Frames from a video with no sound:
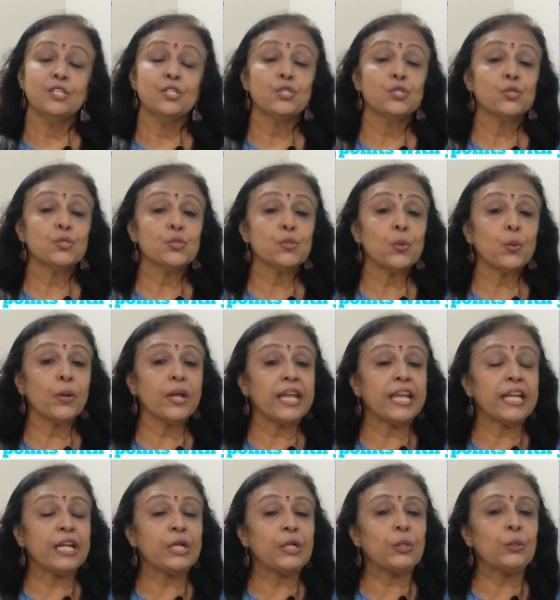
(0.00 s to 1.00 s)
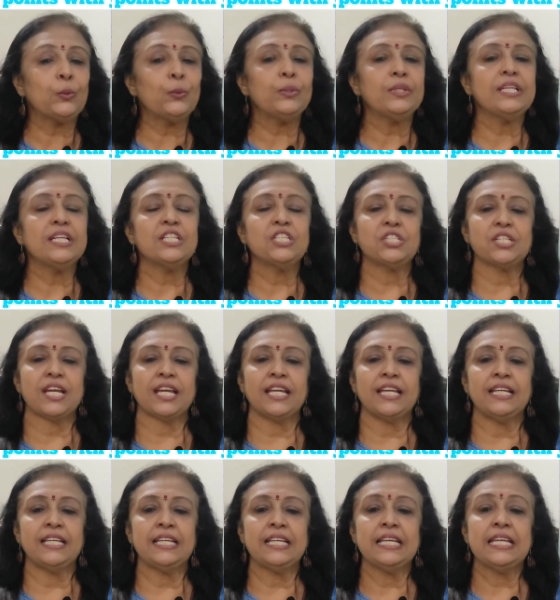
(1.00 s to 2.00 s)
so include the
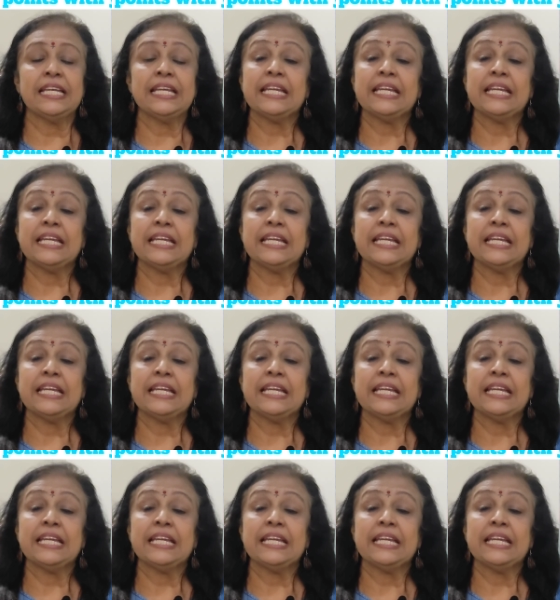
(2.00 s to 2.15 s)
child